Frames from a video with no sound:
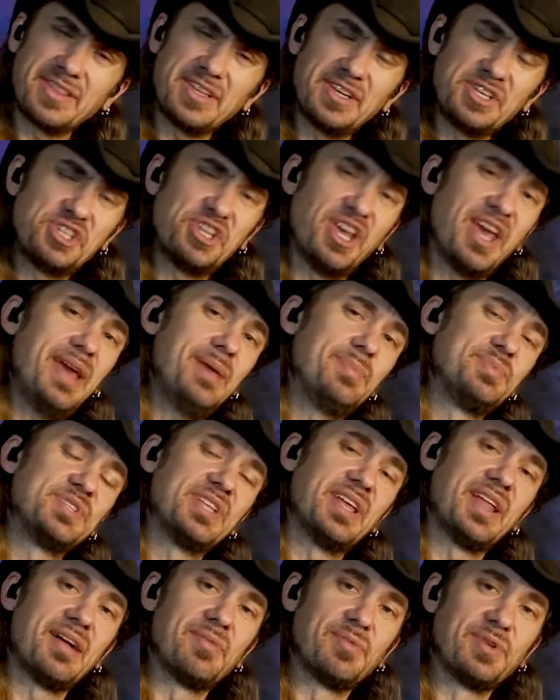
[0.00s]
the shapes
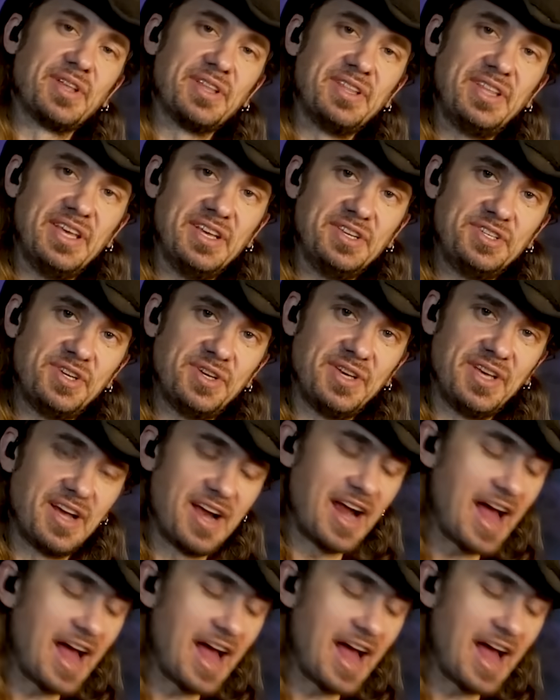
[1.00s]
that I want to teach you here.